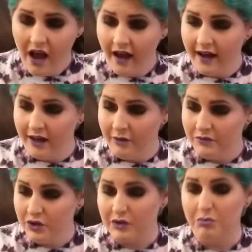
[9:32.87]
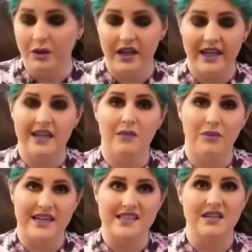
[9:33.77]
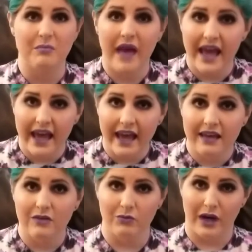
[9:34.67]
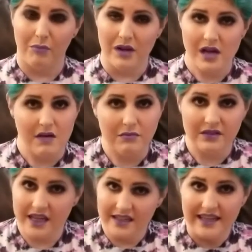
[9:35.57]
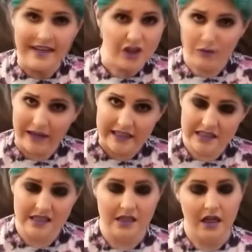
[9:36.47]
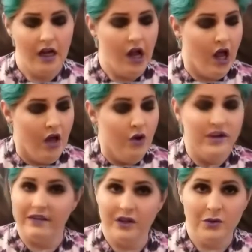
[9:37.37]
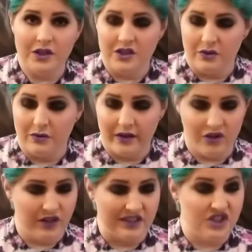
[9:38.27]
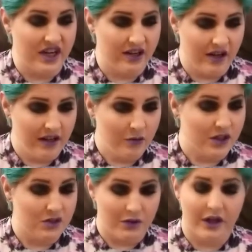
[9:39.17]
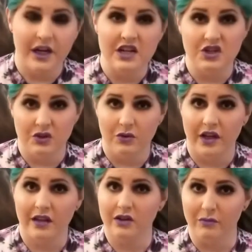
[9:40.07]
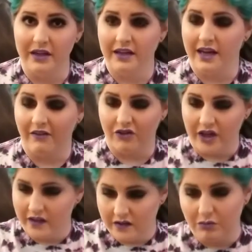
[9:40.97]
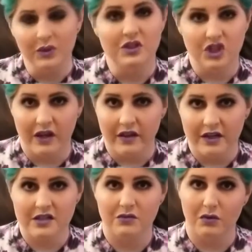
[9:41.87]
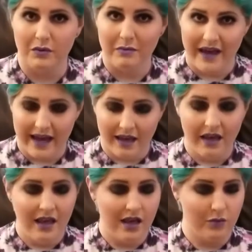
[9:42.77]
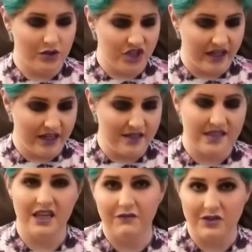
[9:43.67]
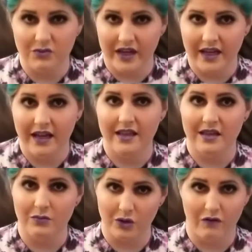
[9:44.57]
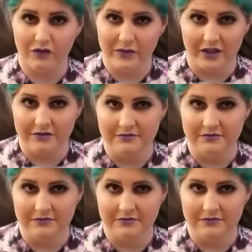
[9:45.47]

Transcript: You can put it in a plastic bag, wrap it up, and let it incubate. Whatever you want to do. You can check on it, which we're going to do in a little bit after I get the bleach on there. So we'll be back and we'll check it and see if it's ready, and then we'll go from there.